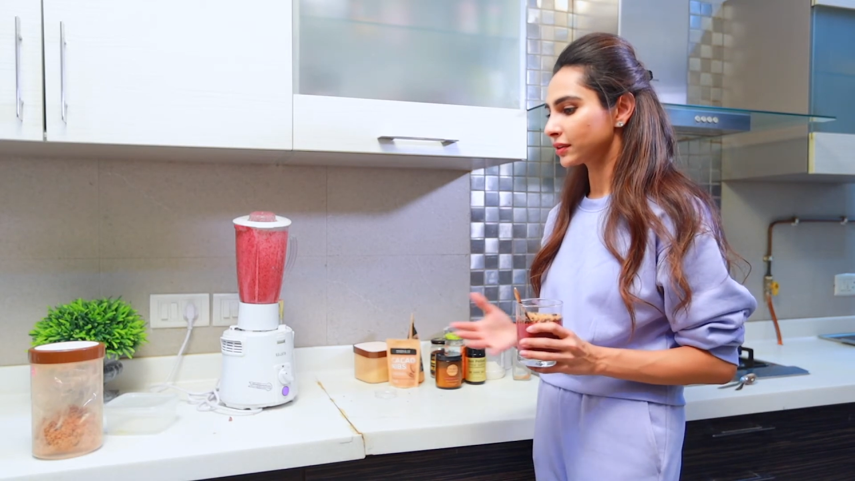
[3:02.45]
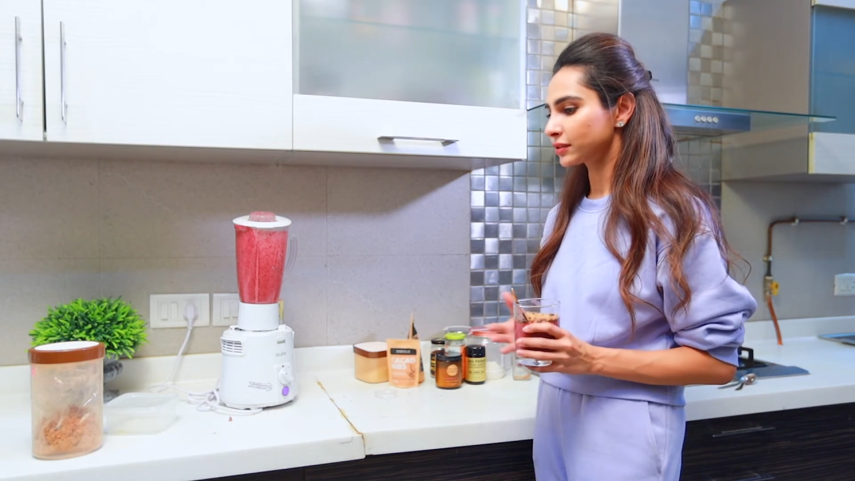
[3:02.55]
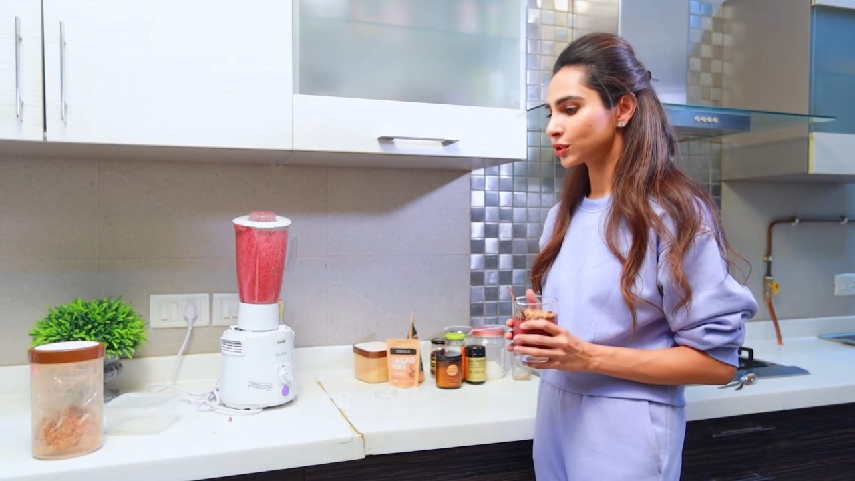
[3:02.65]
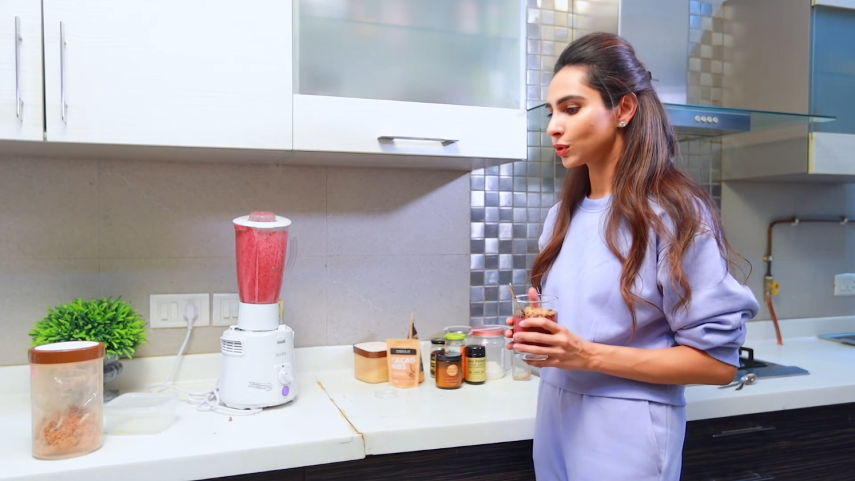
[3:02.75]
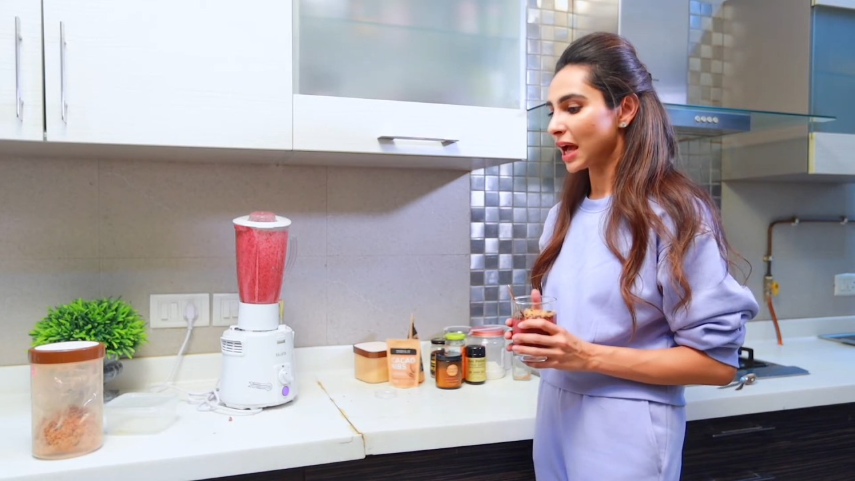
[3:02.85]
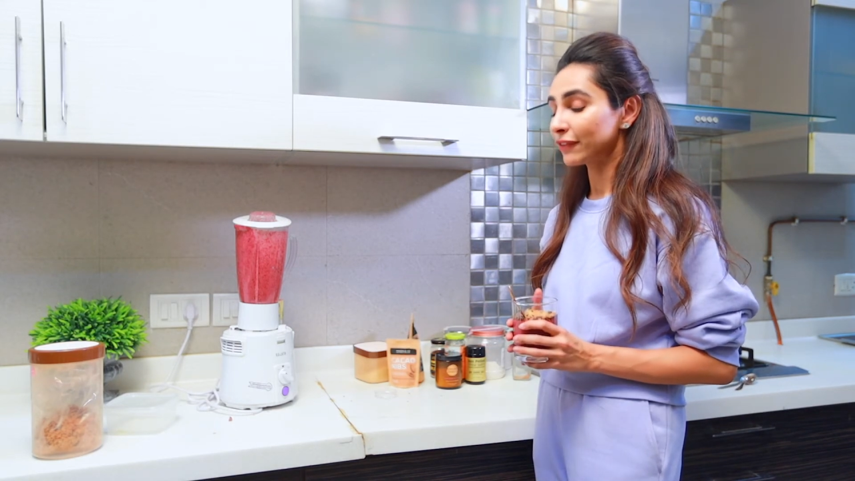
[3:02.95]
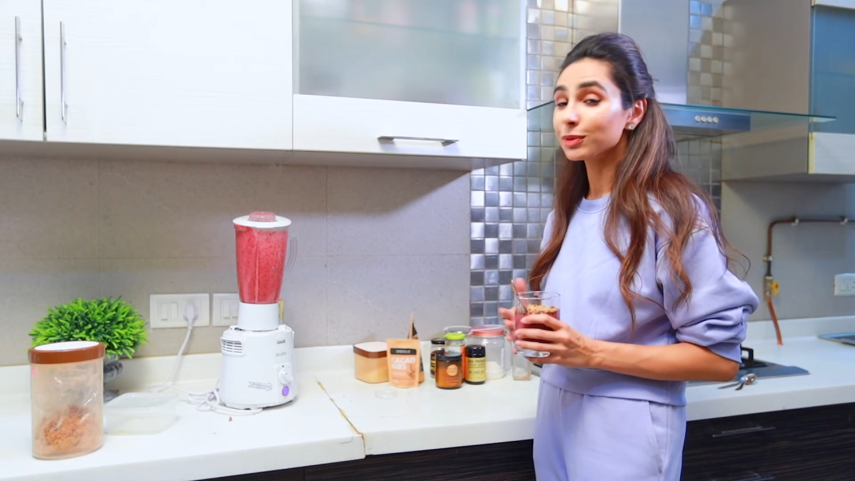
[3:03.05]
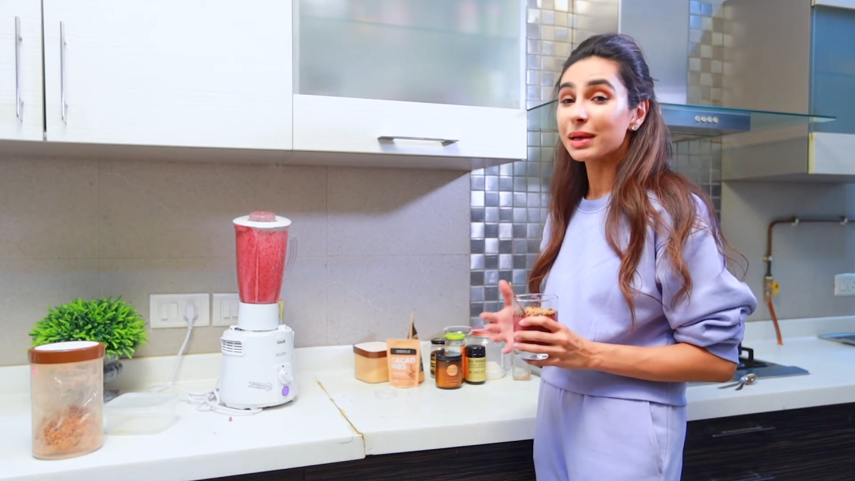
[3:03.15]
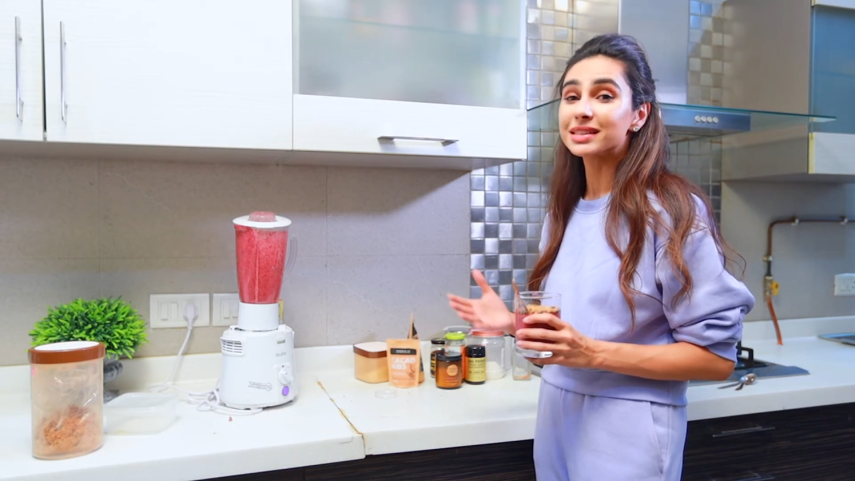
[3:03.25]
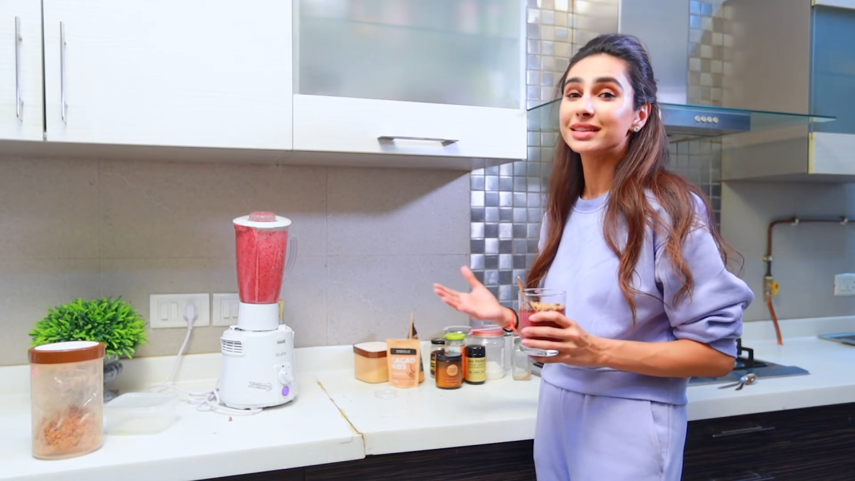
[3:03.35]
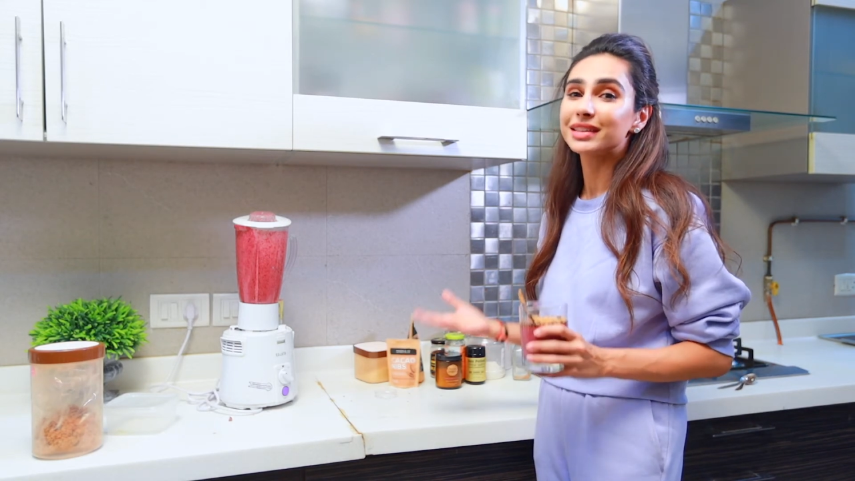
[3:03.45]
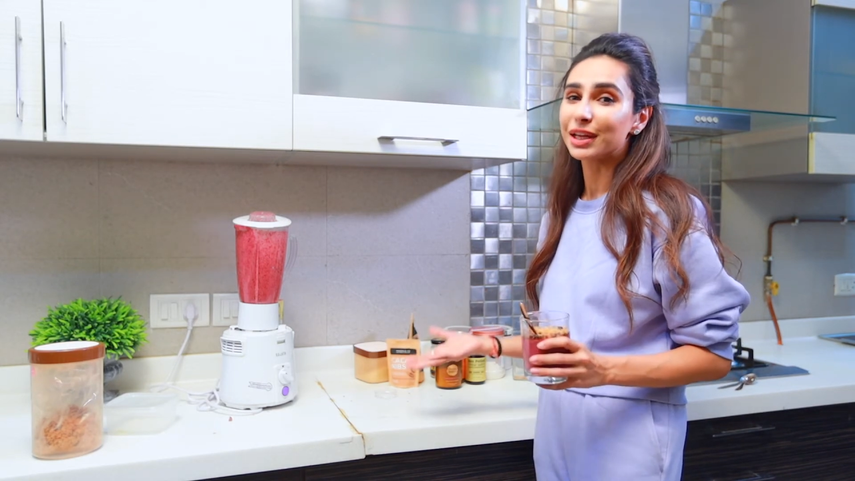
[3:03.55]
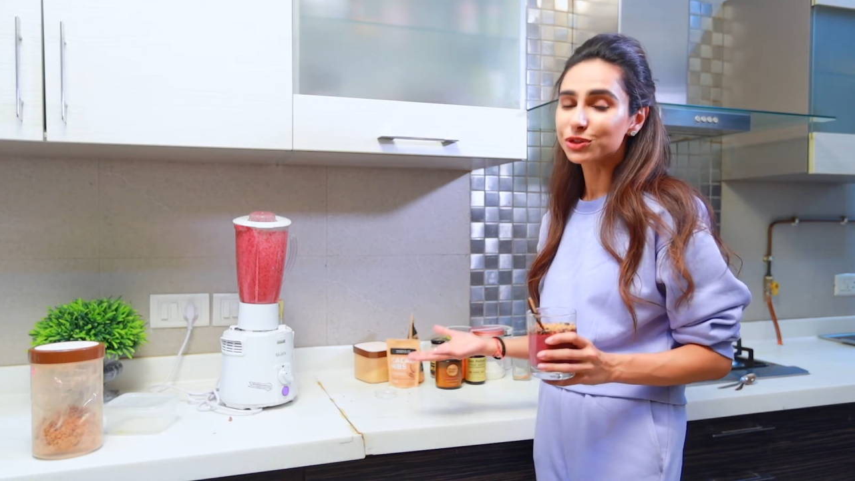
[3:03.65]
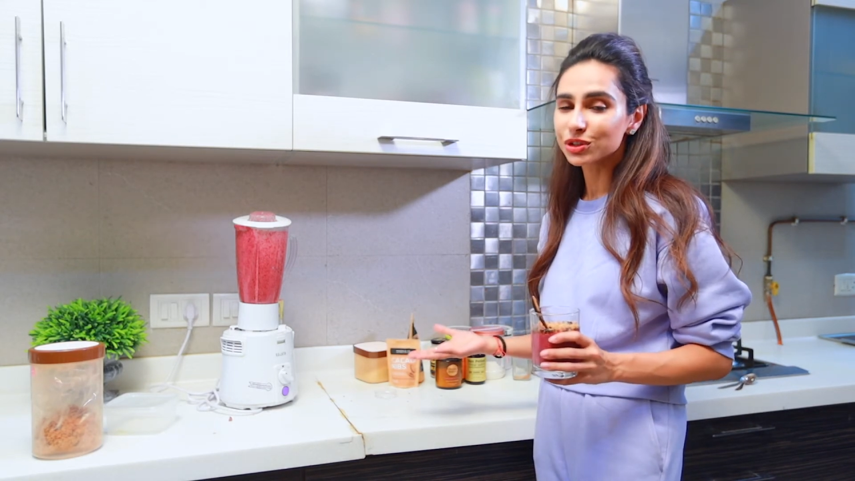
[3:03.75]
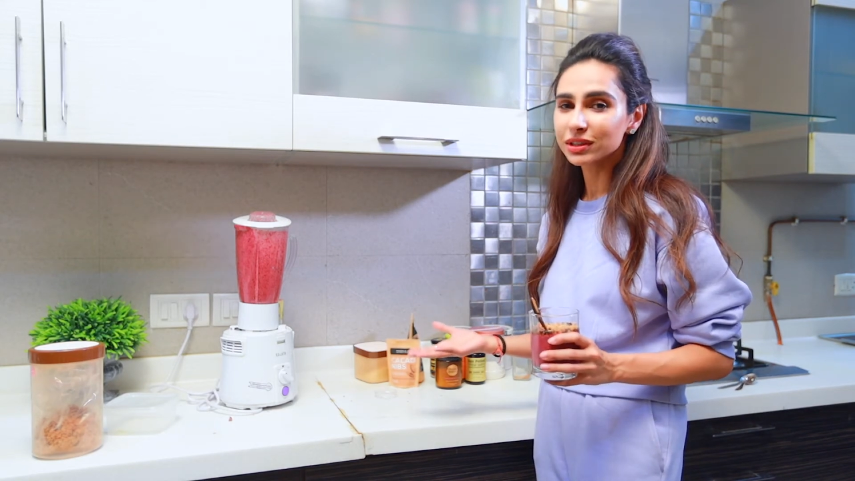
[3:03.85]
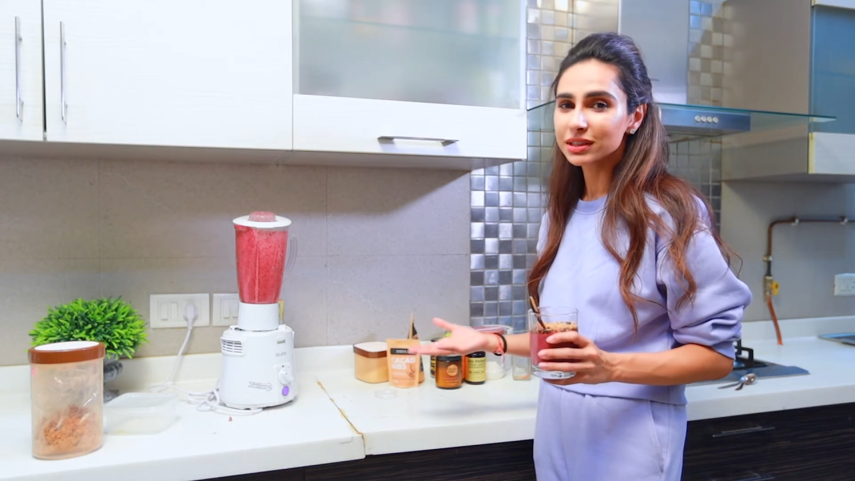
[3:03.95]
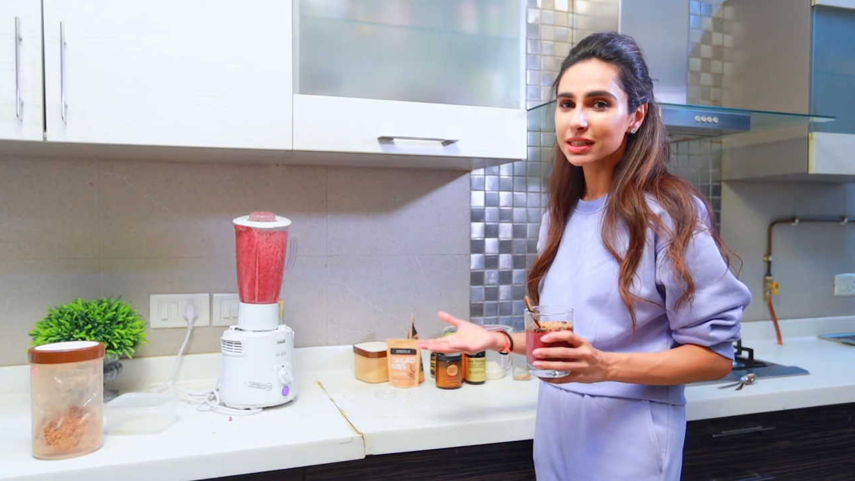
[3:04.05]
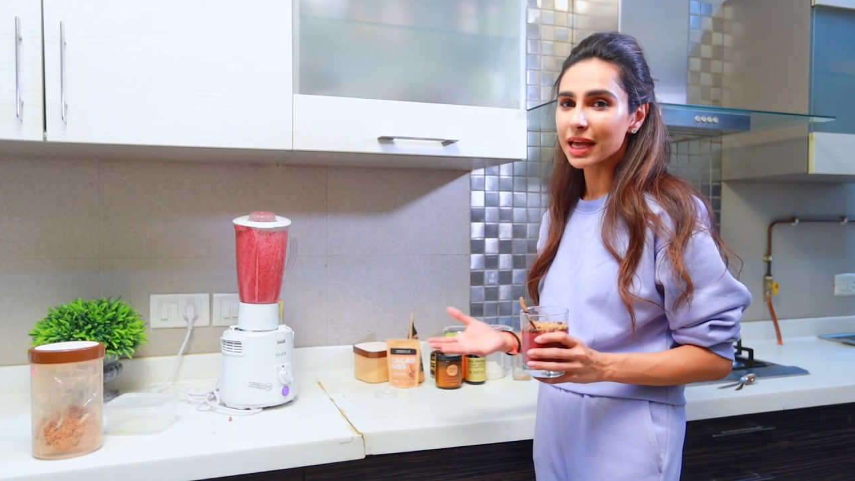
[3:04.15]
So have the best intentions